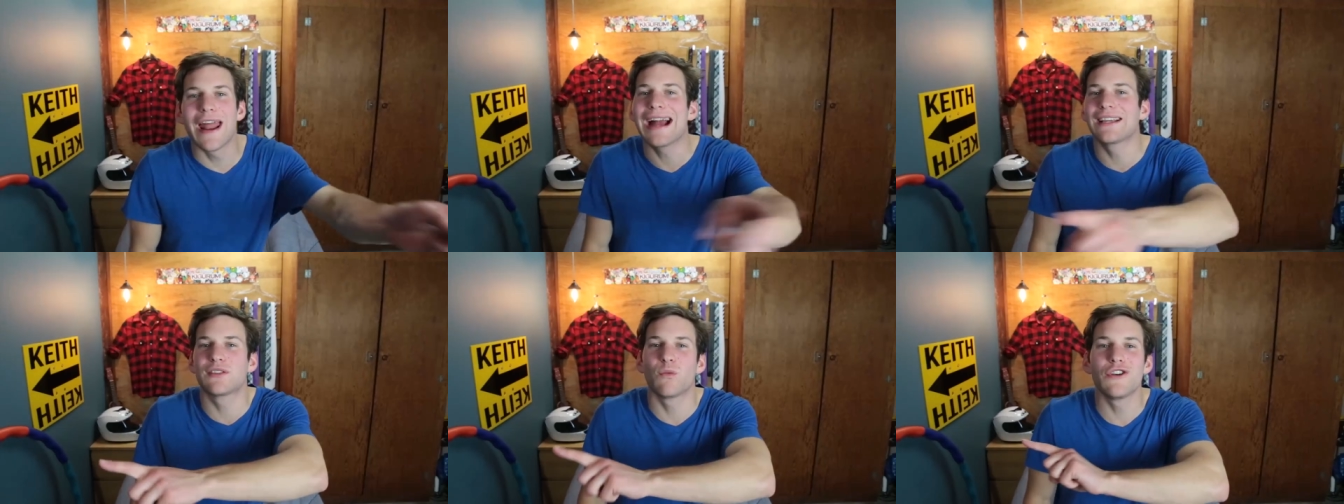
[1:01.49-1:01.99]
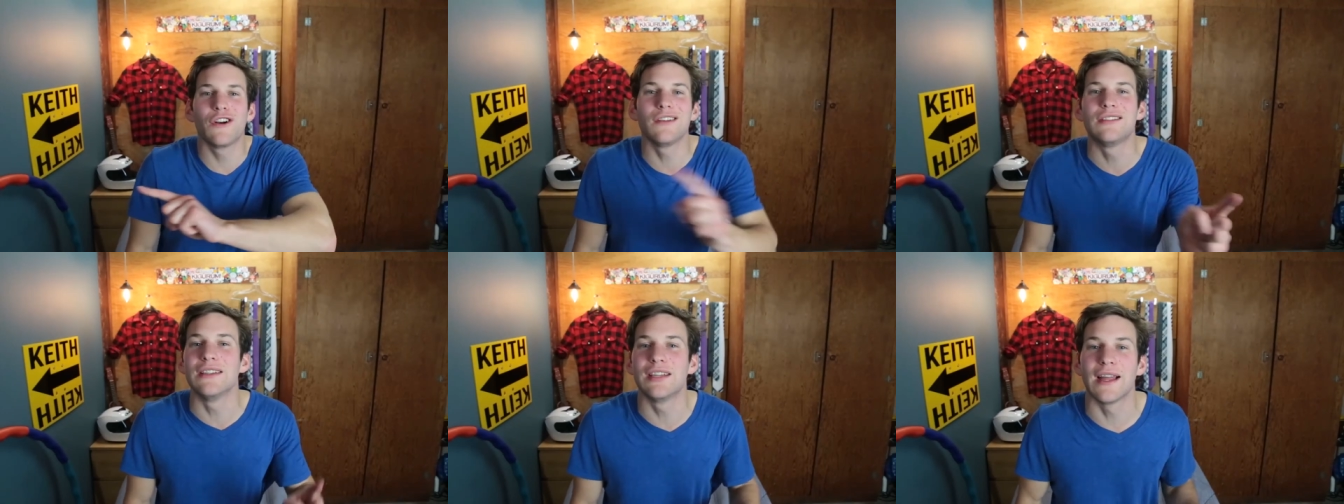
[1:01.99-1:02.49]
and then next, when
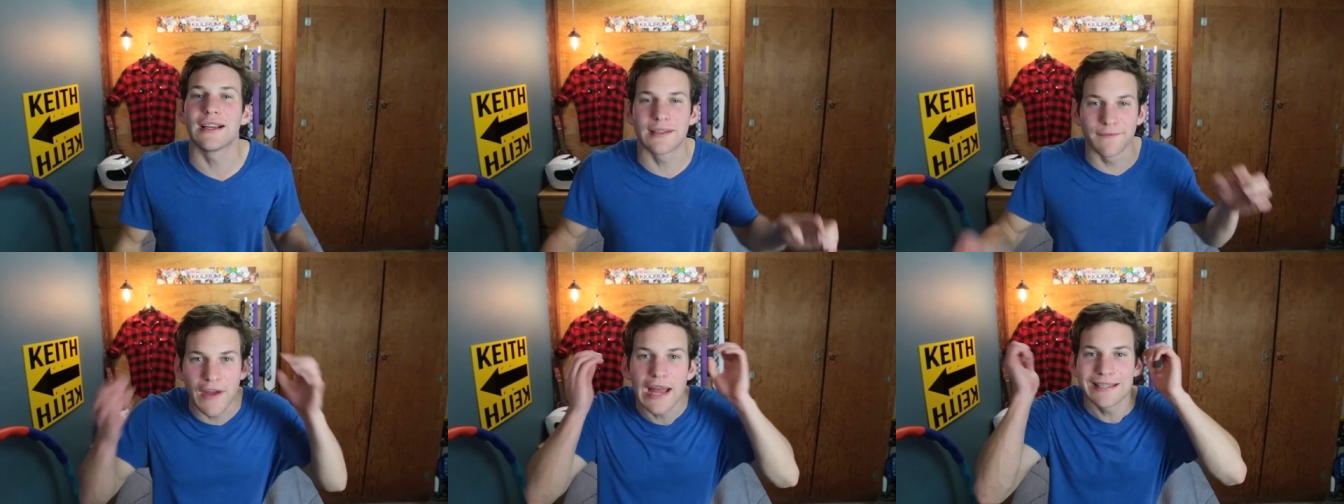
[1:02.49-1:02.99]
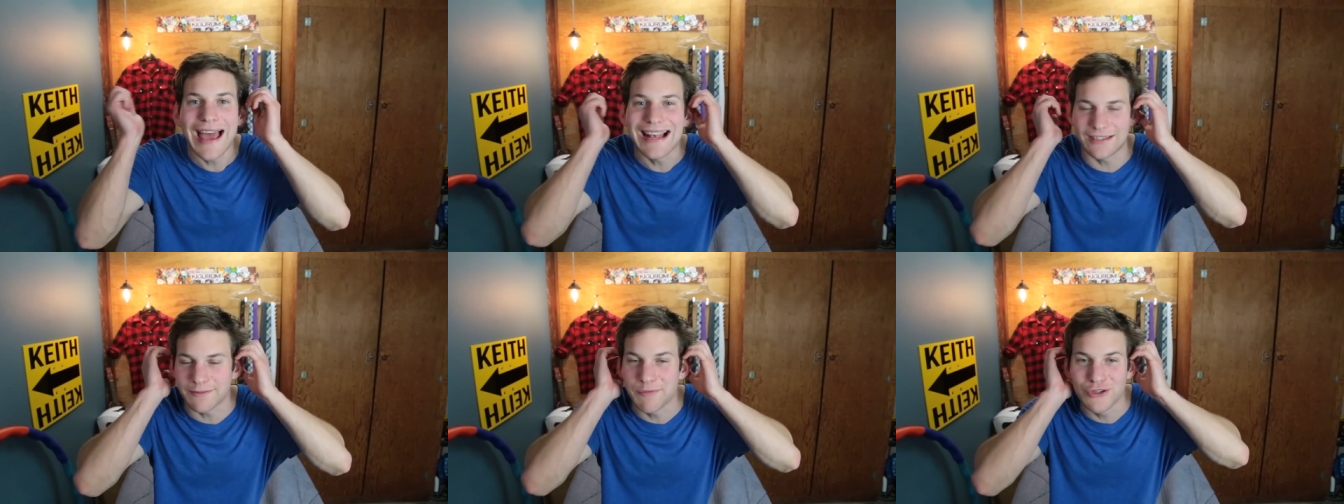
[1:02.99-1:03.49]
you're listening to like some
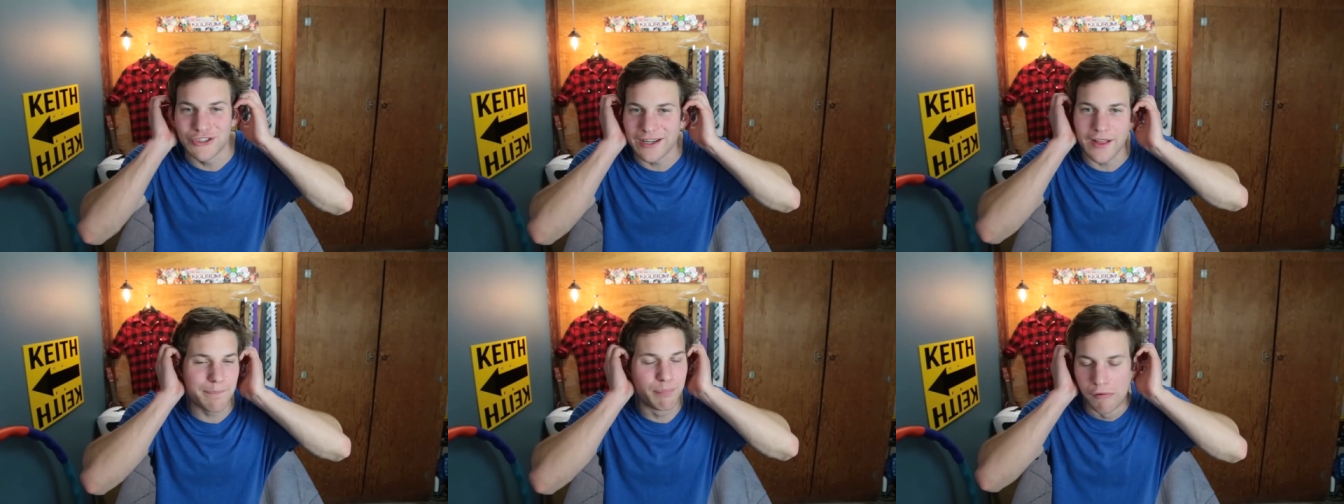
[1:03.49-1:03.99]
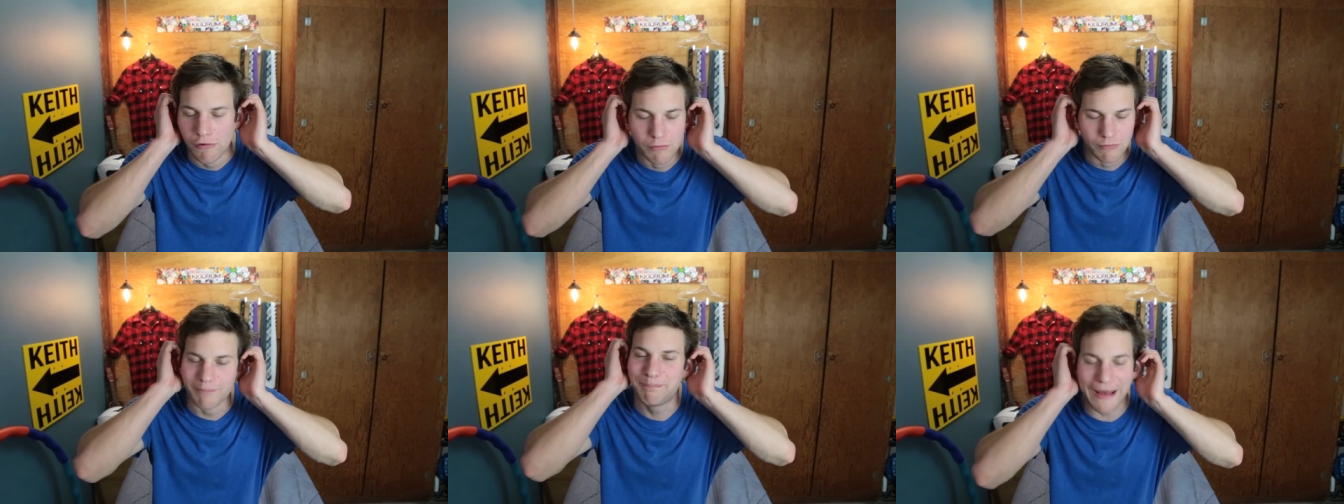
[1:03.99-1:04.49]
fantastic music, like
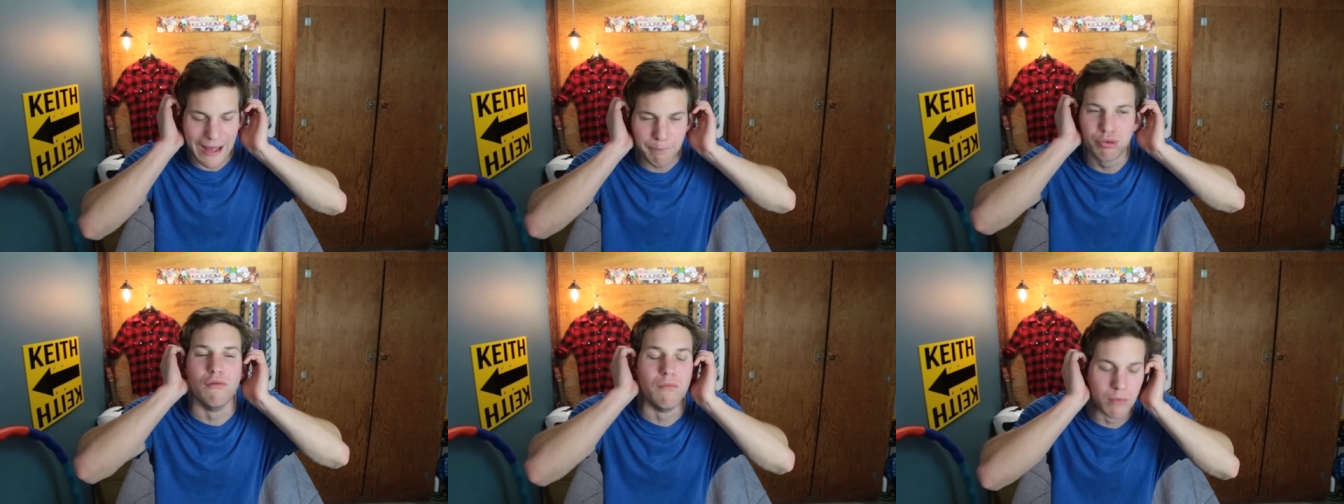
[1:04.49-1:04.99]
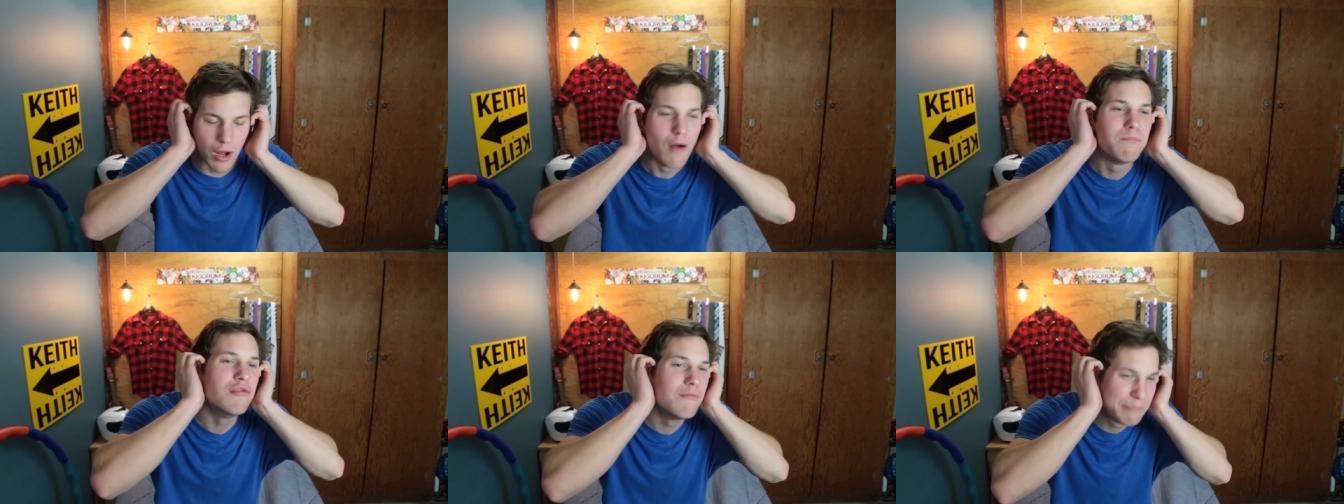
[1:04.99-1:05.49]
boom, ba, boom,
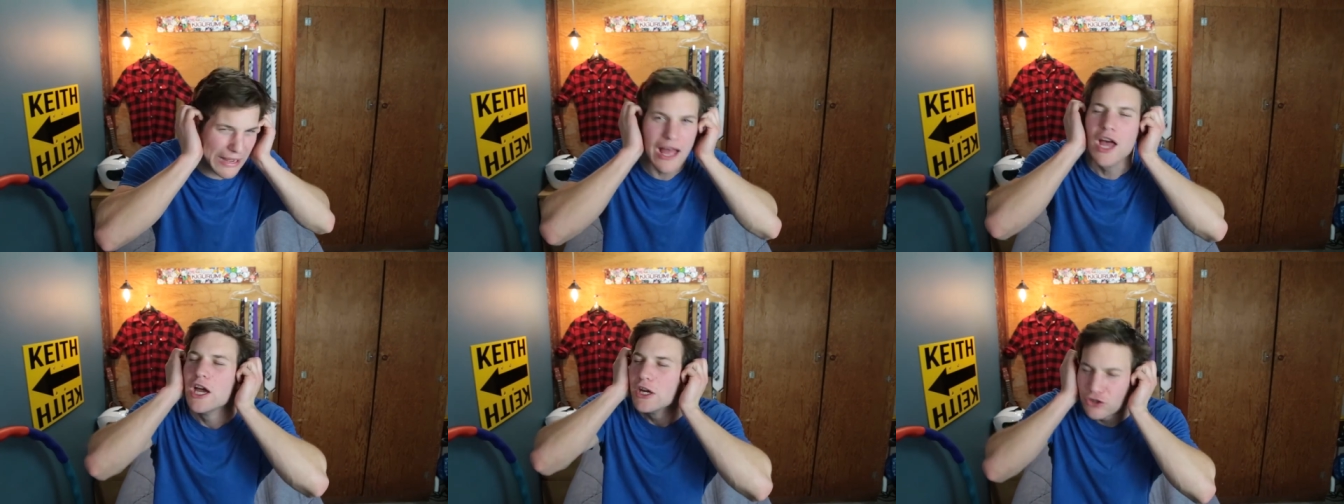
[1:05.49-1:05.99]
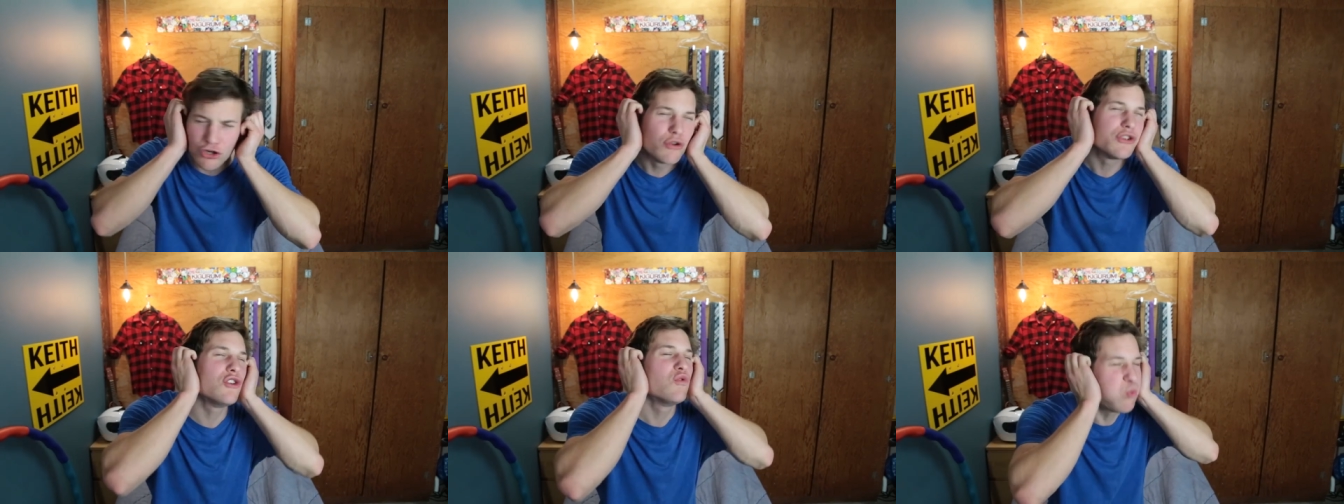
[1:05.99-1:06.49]
boom, ba,
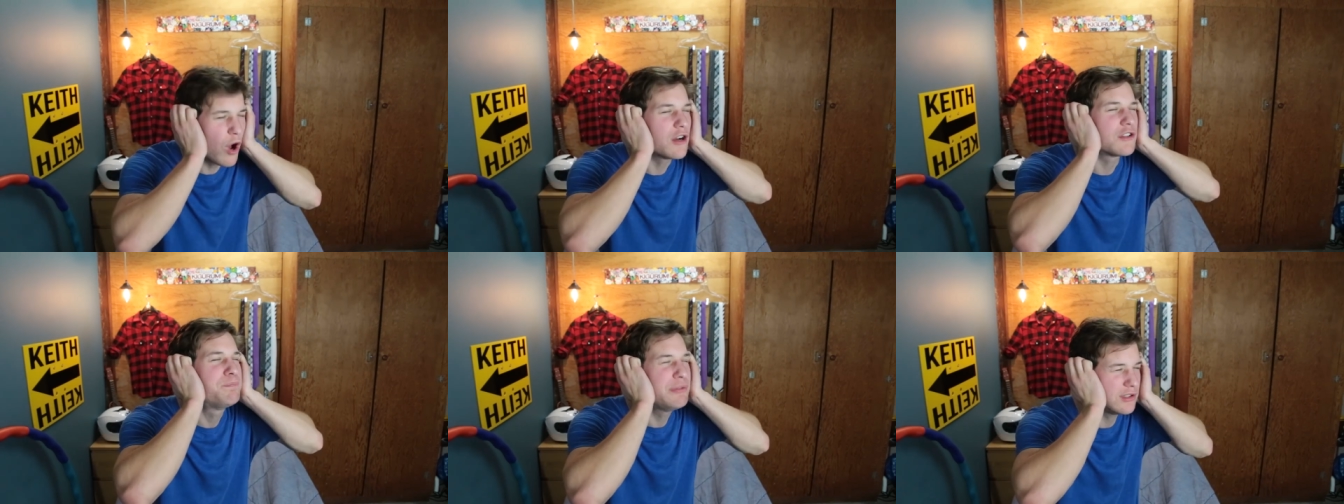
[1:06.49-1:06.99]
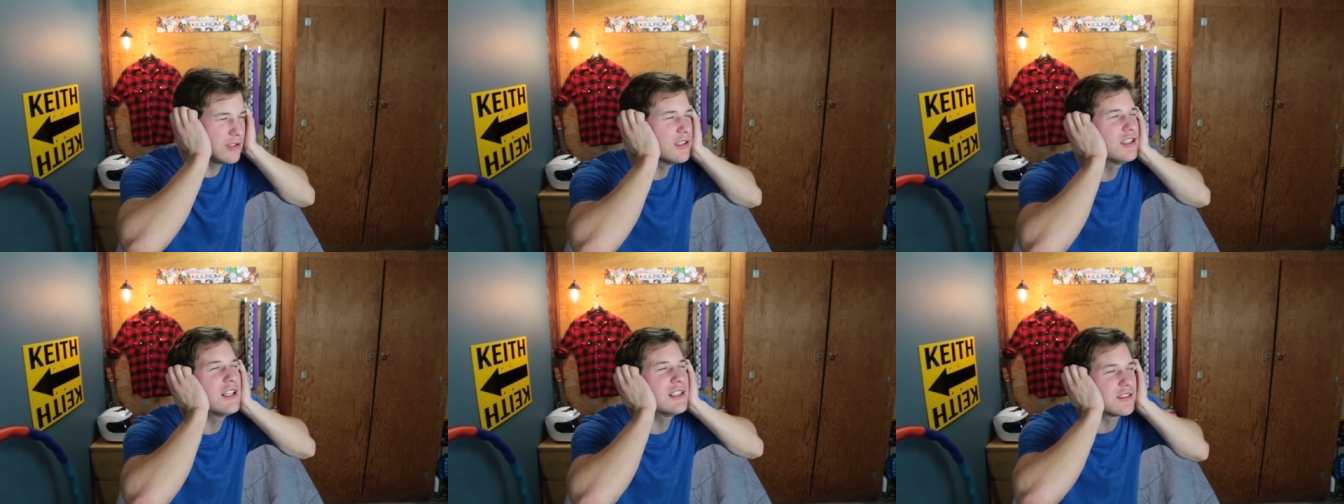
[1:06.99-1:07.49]
do you want to
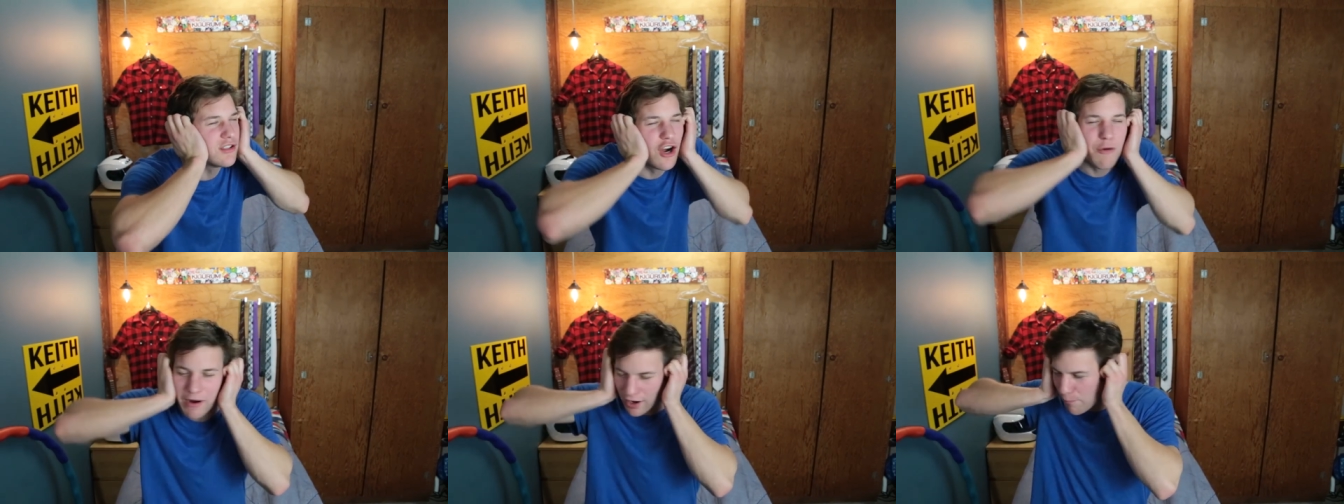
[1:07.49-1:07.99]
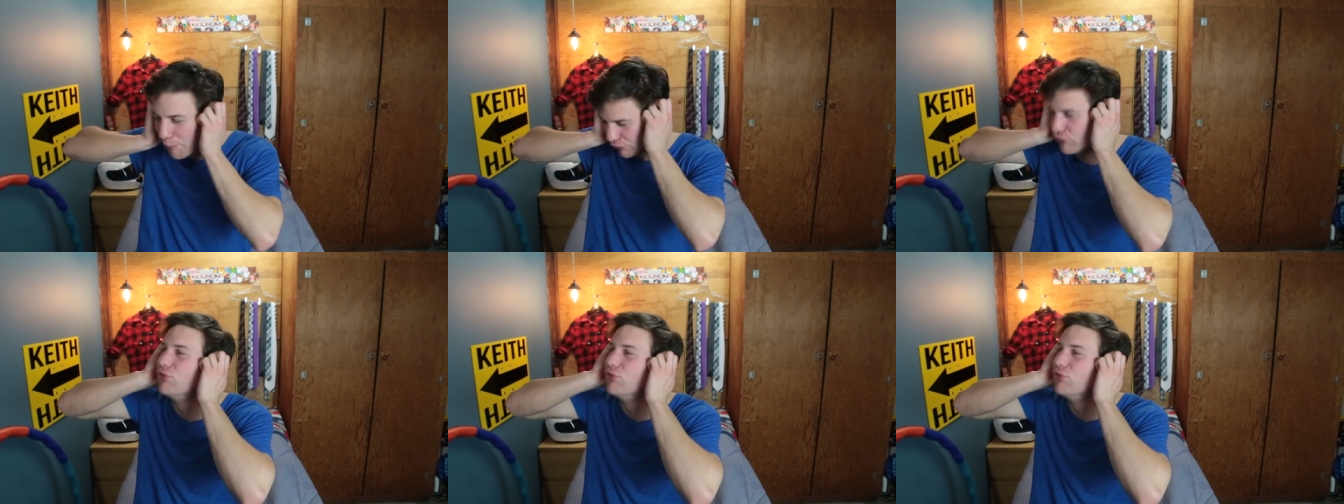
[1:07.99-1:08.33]
build a snowman?